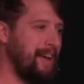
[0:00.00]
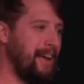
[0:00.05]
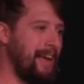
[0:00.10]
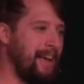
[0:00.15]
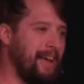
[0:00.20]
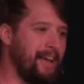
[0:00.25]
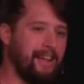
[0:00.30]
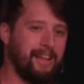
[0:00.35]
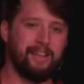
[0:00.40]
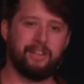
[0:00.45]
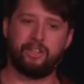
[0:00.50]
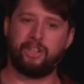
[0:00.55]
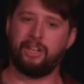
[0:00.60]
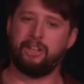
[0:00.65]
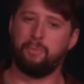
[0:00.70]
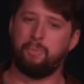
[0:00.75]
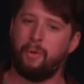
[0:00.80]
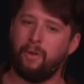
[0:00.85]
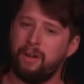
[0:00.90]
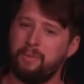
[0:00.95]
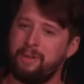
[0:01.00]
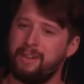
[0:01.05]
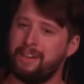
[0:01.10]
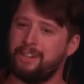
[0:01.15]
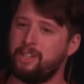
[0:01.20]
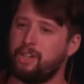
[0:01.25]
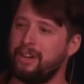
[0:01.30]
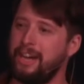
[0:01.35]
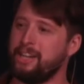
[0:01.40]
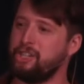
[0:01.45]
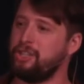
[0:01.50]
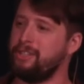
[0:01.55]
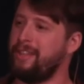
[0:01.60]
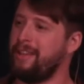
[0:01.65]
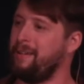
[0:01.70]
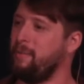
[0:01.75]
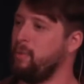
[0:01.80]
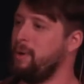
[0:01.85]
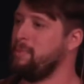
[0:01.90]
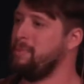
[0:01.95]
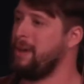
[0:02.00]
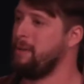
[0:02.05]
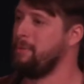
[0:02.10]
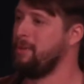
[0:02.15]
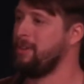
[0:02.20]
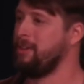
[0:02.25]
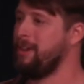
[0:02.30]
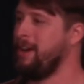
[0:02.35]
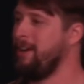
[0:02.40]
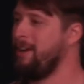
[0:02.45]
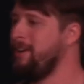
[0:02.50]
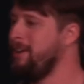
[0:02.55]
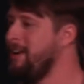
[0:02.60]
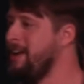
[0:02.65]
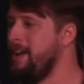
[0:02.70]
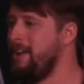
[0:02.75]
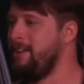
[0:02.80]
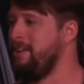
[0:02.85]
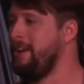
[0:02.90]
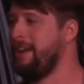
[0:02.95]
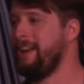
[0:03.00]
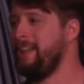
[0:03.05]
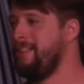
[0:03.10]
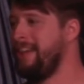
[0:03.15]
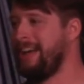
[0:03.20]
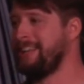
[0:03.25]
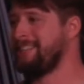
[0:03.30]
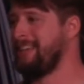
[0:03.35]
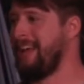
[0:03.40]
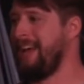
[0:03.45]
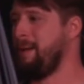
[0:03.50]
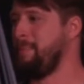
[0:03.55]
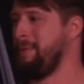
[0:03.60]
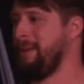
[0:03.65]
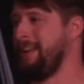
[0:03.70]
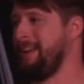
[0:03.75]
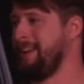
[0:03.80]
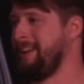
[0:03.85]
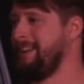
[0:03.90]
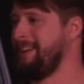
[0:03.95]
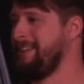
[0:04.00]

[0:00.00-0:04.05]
Hey, can you point me in a direction that we might be able to go? None of that's happening.